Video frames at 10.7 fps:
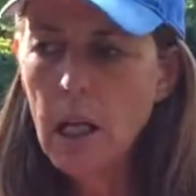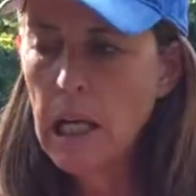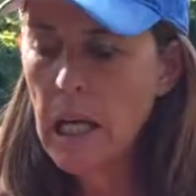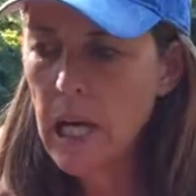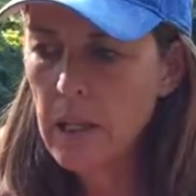
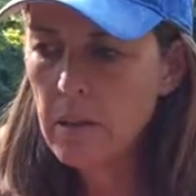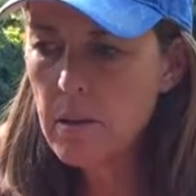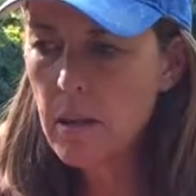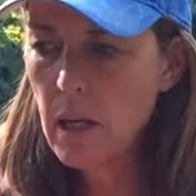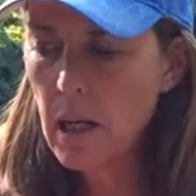And
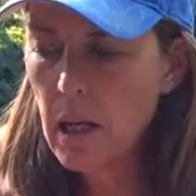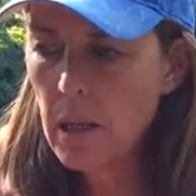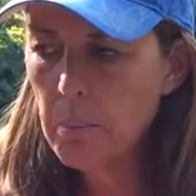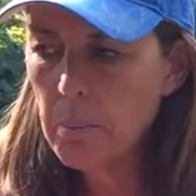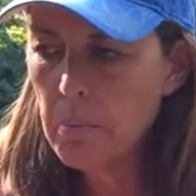
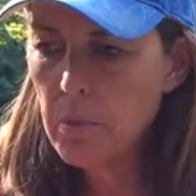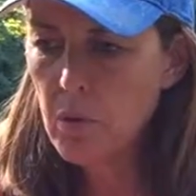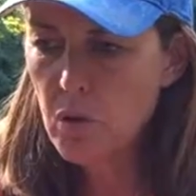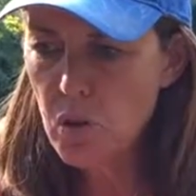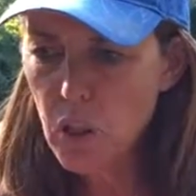
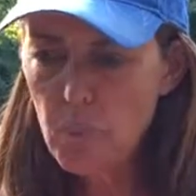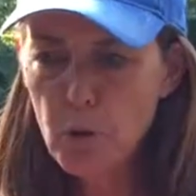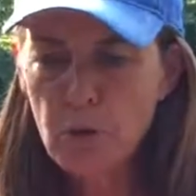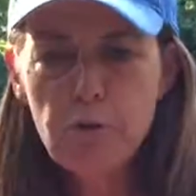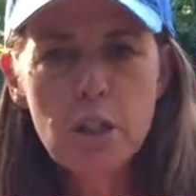there's a lot
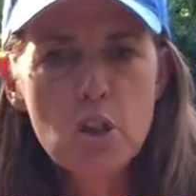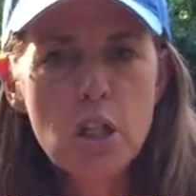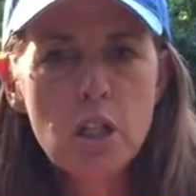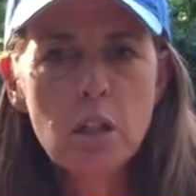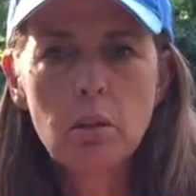more
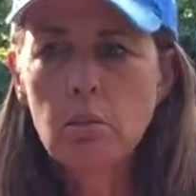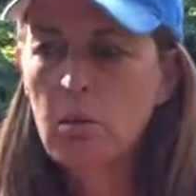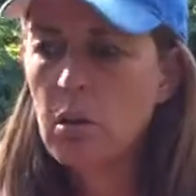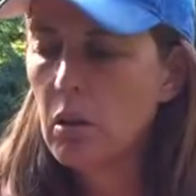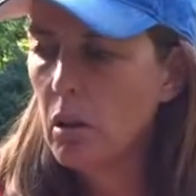friction.
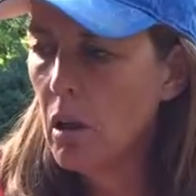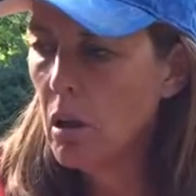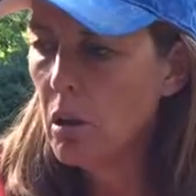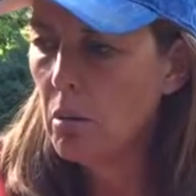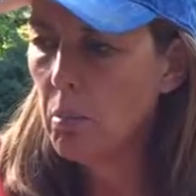There
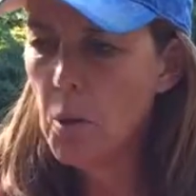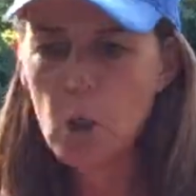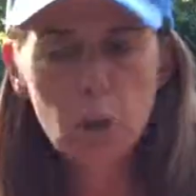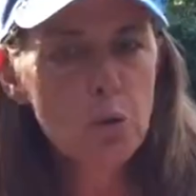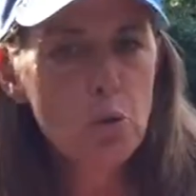are
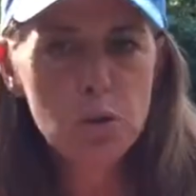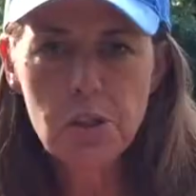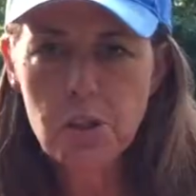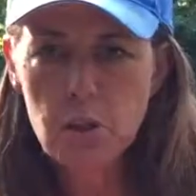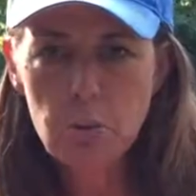molecules
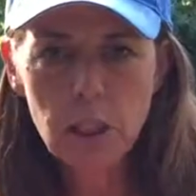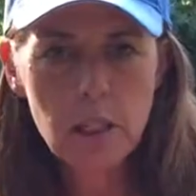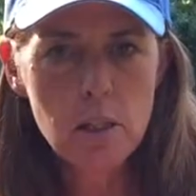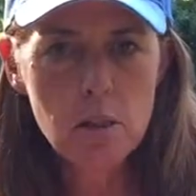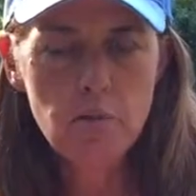that are
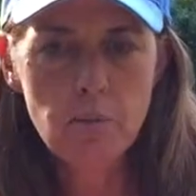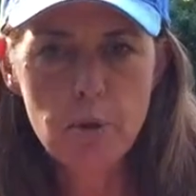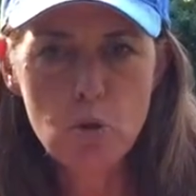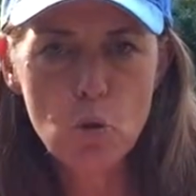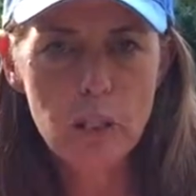released from
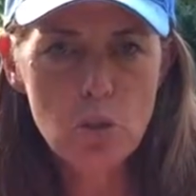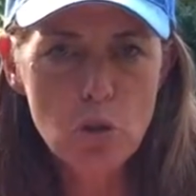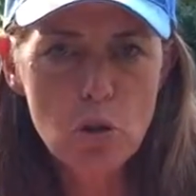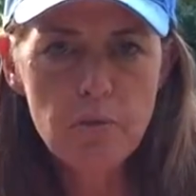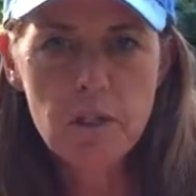the joint
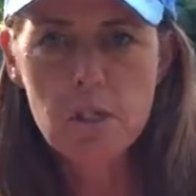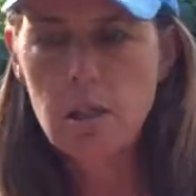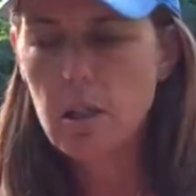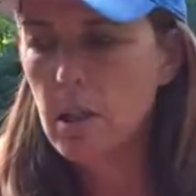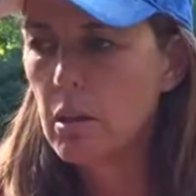surface
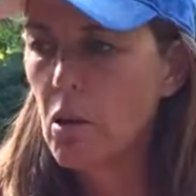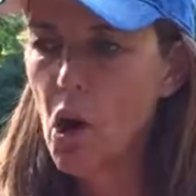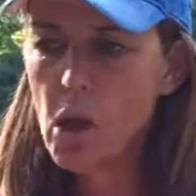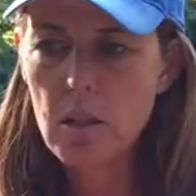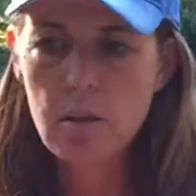that
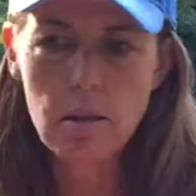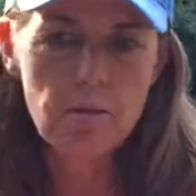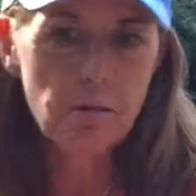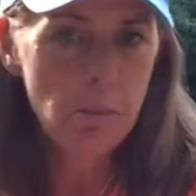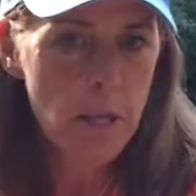cause
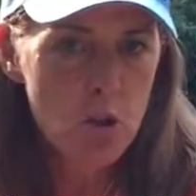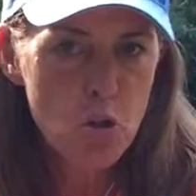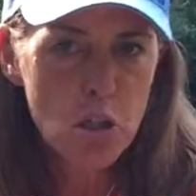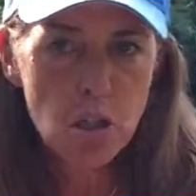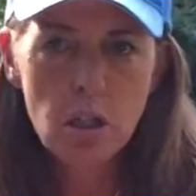
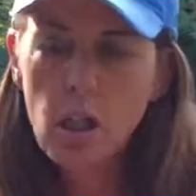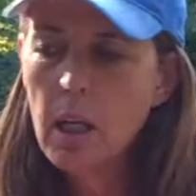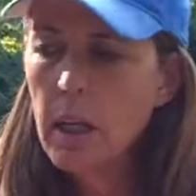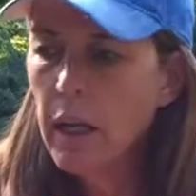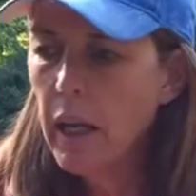inflammation,
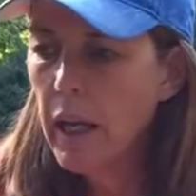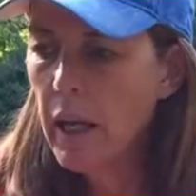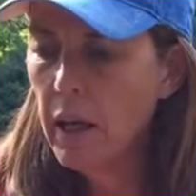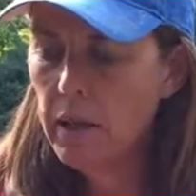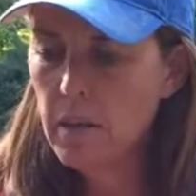
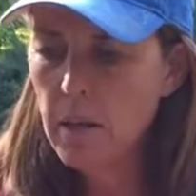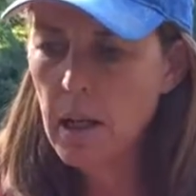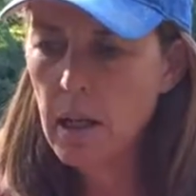and